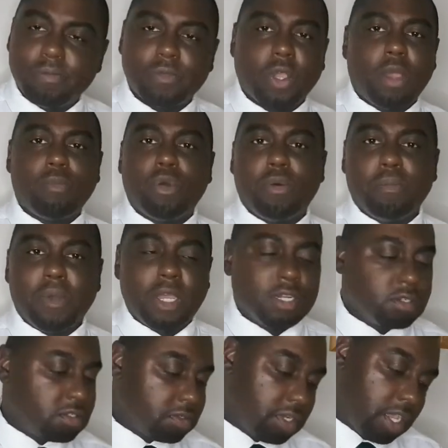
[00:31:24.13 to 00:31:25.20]
come on,
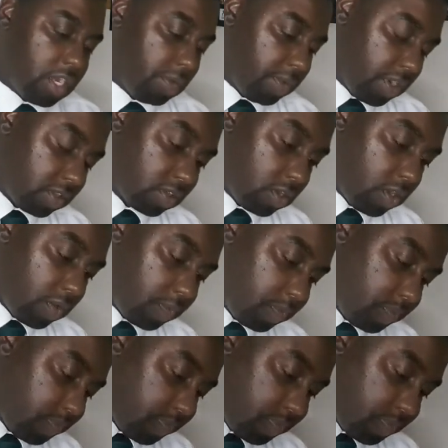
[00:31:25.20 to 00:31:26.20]
man. Anyway, let's go.